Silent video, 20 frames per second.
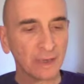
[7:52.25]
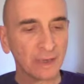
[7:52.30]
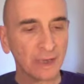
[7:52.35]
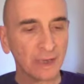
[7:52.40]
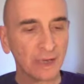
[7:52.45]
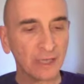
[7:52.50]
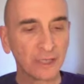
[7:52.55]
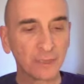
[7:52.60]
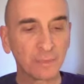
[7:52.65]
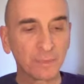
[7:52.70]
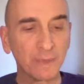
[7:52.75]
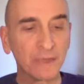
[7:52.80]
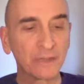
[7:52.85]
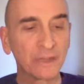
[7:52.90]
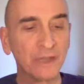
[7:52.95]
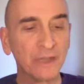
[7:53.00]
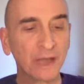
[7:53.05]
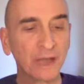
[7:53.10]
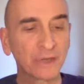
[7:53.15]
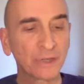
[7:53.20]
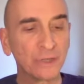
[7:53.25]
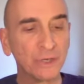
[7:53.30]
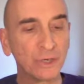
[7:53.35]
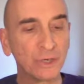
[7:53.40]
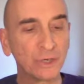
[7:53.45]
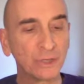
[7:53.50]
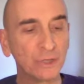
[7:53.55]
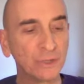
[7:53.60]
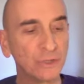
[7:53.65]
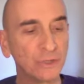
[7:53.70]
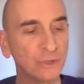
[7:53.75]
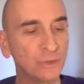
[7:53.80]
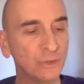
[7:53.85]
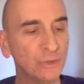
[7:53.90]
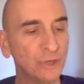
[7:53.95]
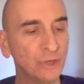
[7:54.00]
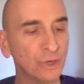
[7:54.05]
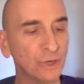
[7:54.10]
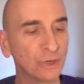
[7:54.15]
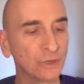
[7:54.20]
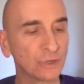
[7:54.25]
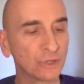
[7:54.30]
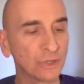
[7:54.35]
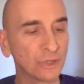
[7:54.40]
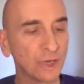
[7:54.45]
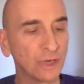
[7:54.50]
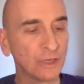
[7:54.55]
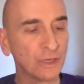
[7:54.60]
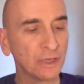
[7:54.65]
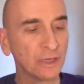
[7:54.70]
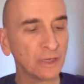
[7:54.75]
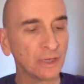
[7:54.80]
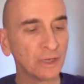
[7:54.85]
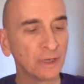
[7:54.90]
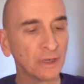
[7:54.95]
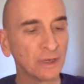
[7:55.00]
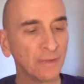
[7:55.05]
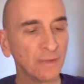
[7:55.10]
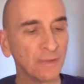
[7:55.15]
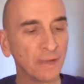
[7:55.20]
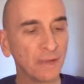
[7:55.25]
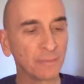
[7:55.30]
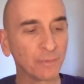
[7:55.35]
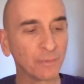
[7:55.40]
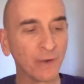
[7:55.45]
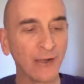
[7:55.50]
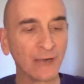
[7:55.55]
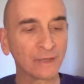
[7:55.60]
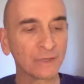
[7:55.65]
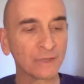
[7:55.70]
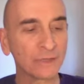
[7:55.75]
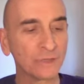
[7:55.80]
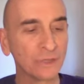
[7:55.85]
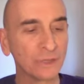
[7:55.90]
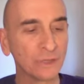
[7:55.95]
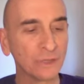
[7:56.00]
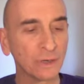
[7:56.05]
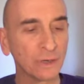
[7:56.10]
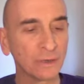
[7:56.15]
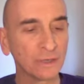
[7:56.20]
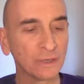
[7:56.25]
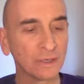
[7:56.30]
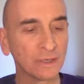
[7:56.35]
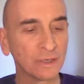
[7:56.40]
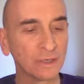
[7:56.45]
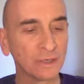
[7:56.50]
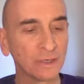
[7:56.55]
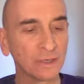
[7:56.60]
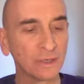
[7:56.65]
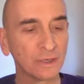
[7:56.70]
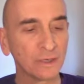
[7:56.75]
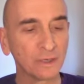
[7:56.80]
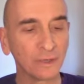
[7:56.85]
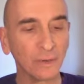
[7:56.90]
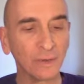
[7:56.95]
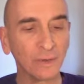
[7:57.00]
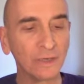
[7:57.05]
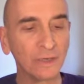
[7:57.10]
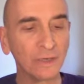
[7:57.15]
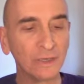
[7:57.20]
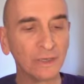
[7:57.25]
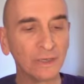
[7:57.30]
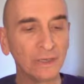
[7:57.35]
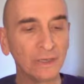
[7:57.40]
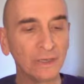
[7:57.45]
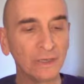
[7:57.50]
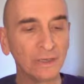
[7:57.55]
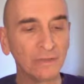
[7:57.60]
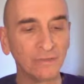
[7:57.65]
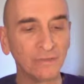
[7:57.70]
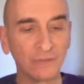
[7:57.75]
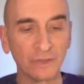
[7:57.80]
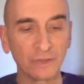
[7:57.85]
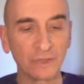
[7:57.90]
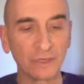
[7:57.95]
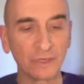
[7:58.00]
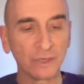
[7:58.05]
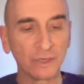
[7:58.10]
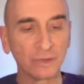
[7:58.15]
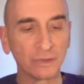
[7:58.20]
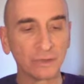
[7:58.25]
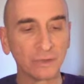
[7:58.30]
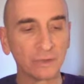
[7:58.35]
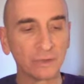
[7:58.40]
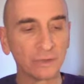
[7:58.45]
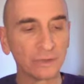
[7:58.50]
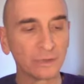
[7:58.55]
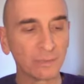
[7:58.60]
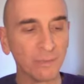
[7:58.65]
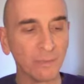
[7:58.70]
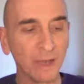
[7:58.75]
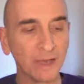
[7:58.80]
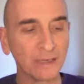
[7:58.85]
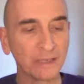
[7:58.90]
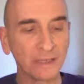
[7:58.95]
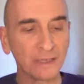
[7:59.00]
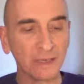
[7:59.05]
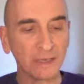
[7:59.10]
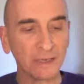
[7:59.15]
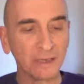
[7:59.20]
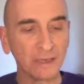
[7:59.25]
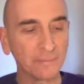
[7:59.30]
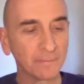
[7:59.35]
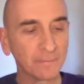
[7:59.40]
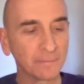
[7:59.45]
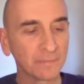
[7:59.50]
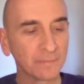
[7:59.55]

I spent the next nearly two years studying and practicing yoga, going to India, visiting gurus, meditating.